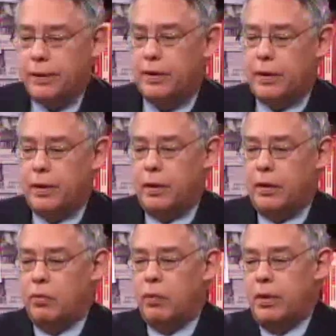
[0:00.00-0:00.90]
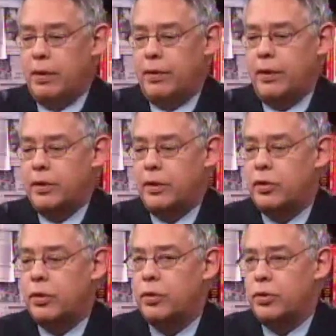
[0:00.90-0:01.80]
Well, I think one of the things it
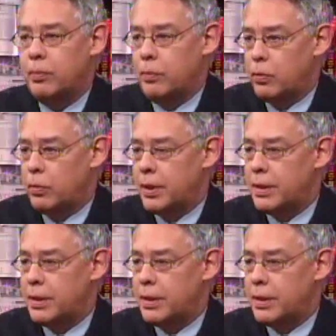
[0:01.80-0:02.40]
shows, number one,